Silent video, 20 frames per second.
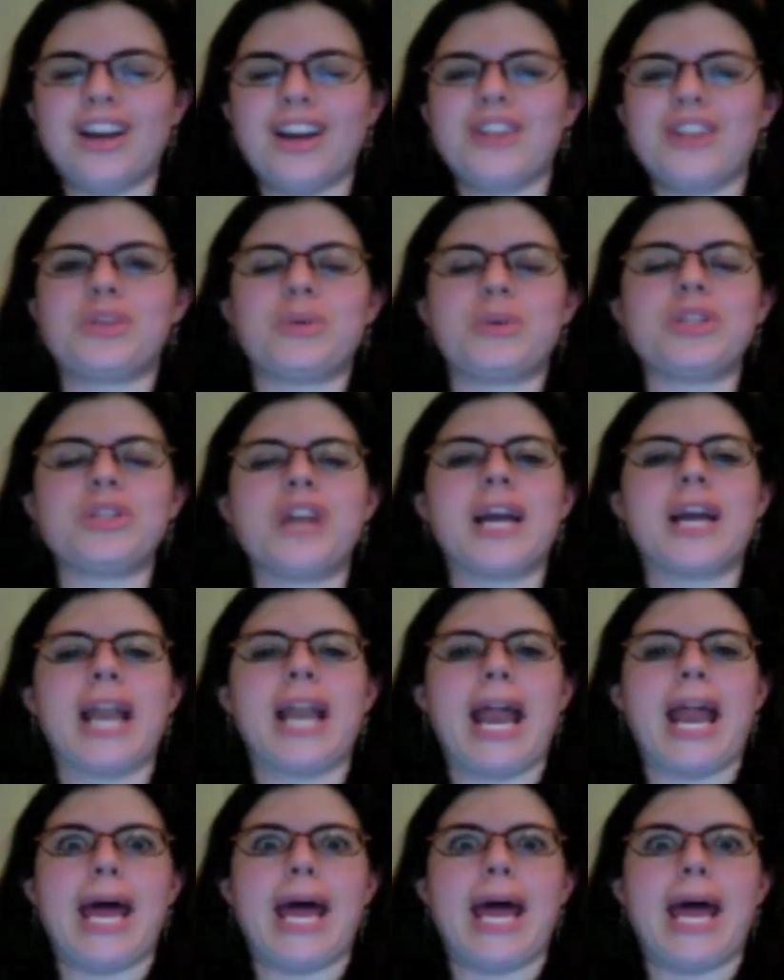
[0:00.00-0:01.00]
So we're
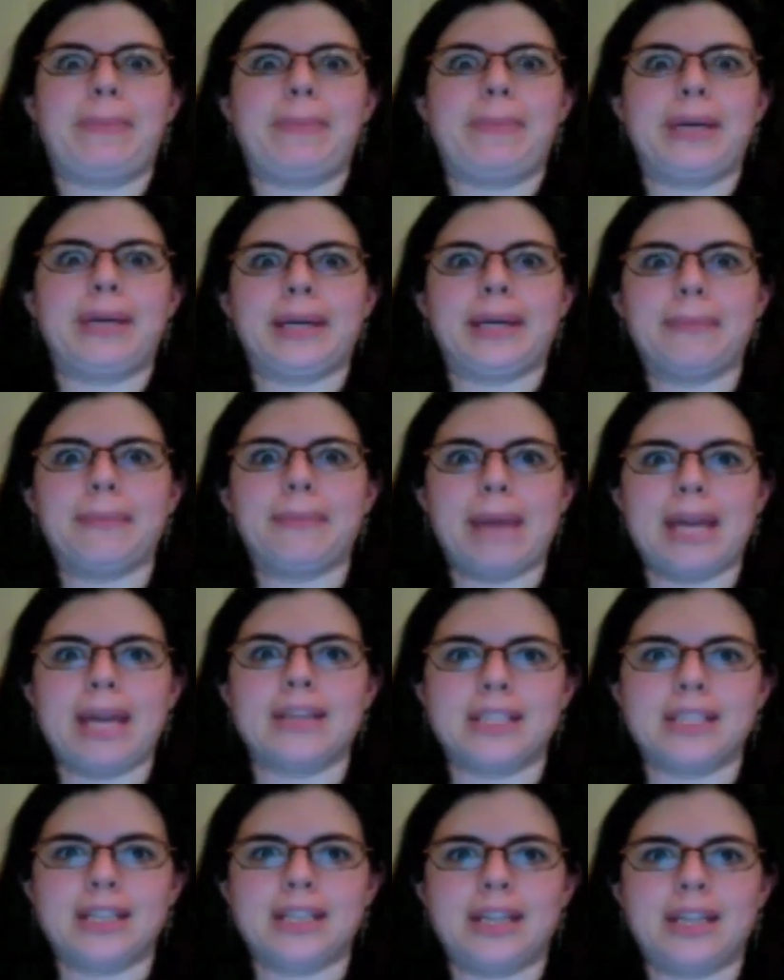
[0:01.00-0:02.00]
talking epic
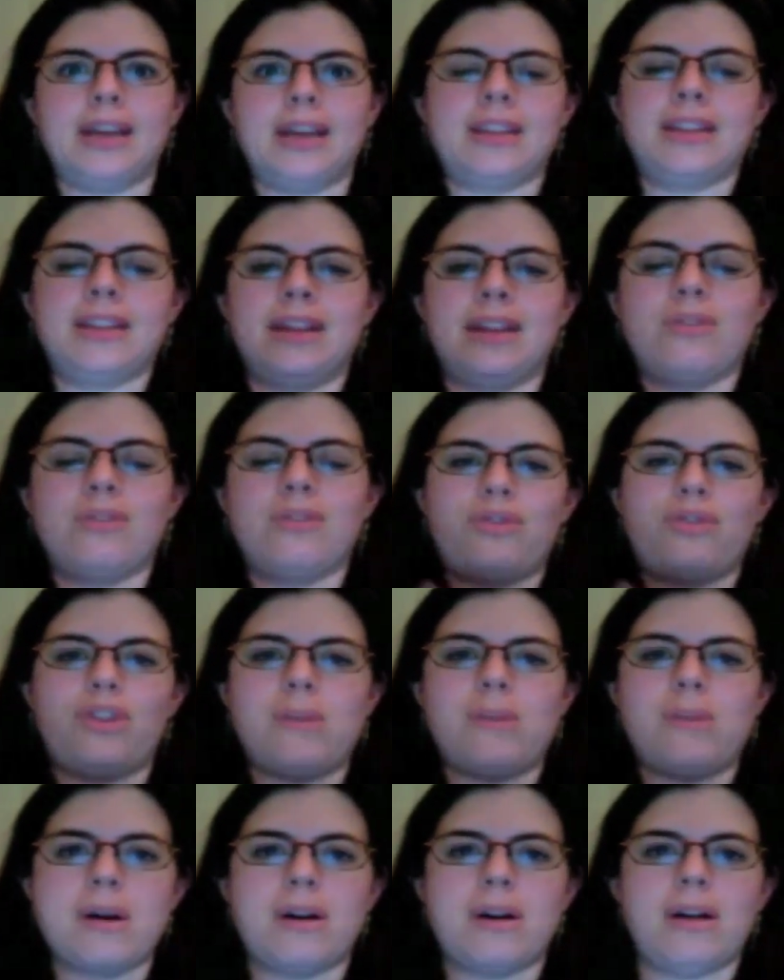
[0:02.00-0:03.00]
man titty and then
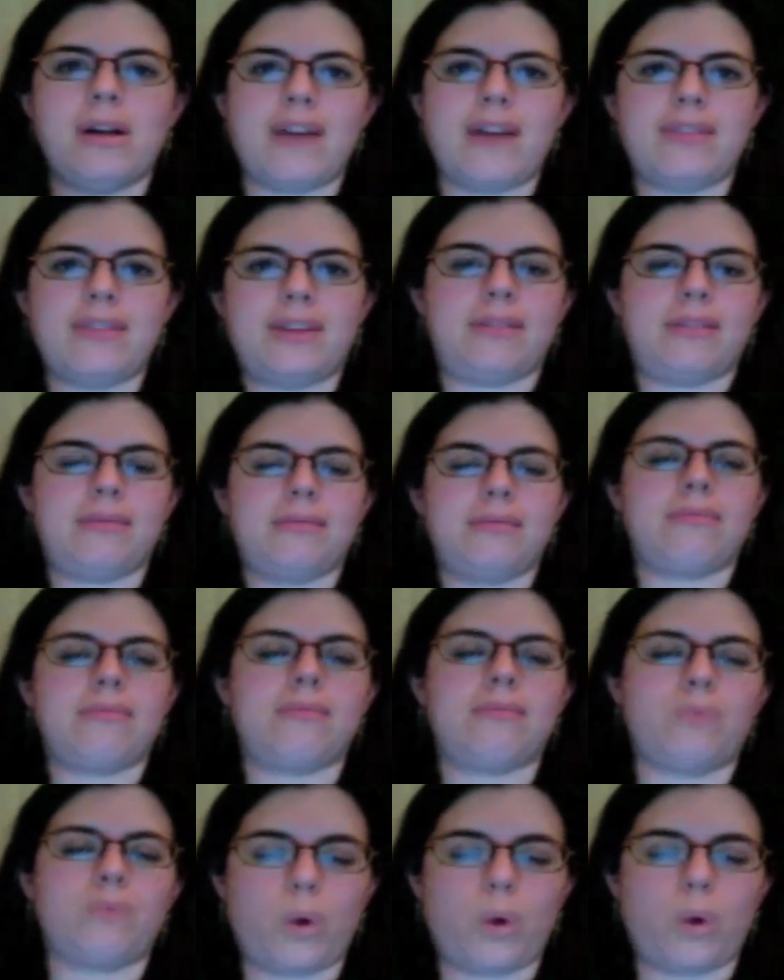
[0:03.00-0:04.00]
female having
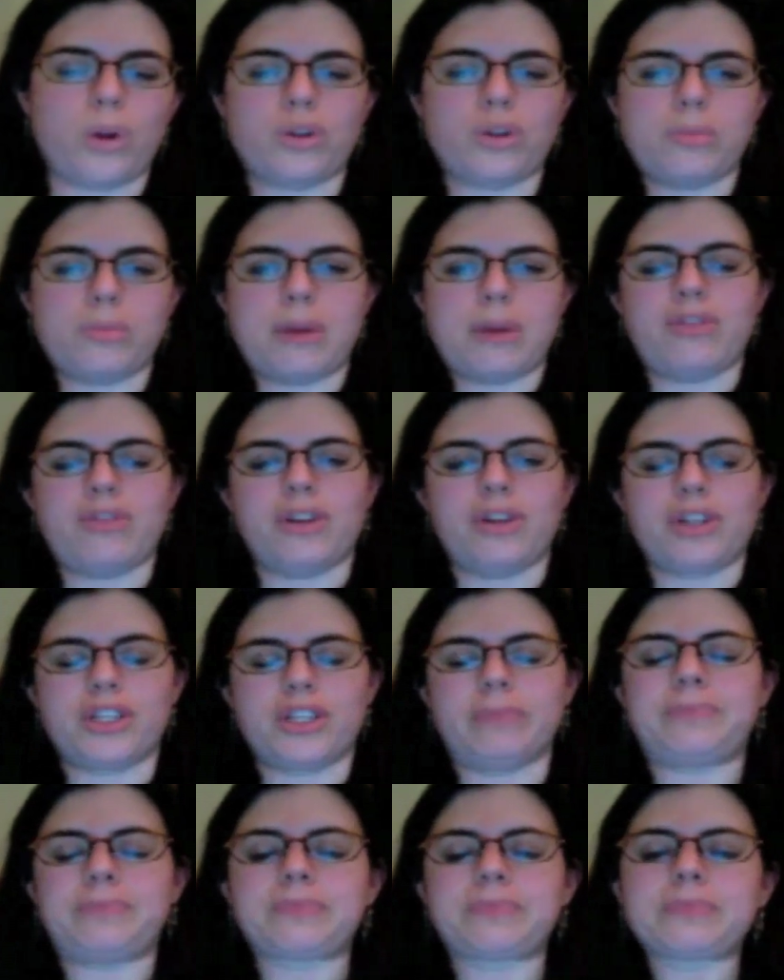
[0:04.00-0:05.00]
wardrobe
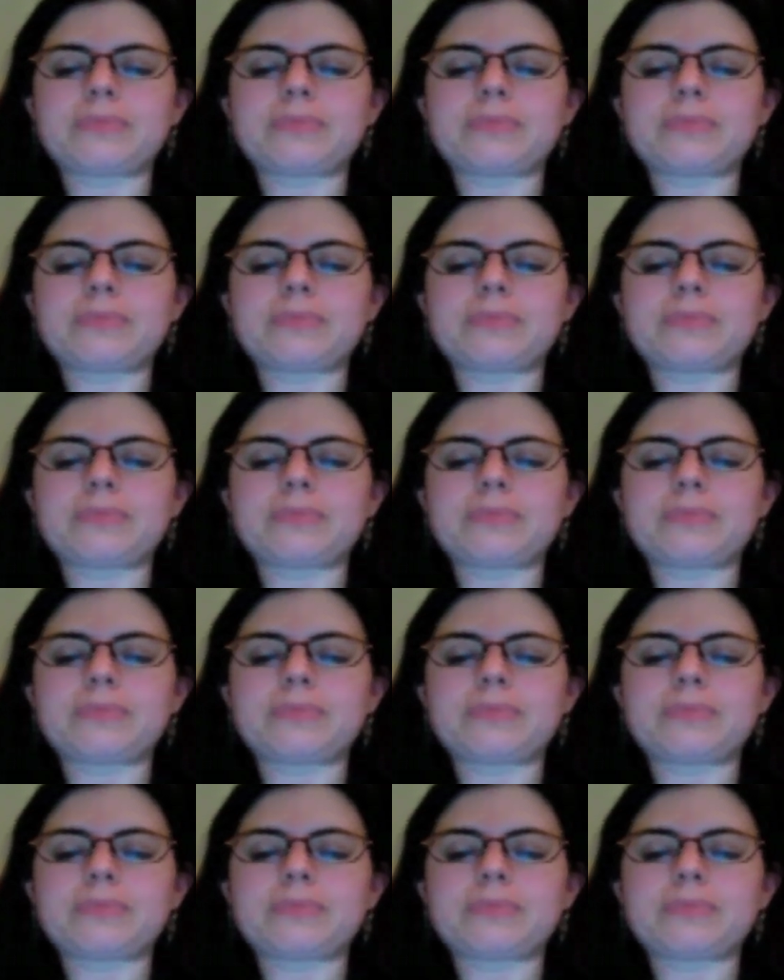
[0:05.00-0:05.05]
malfunction.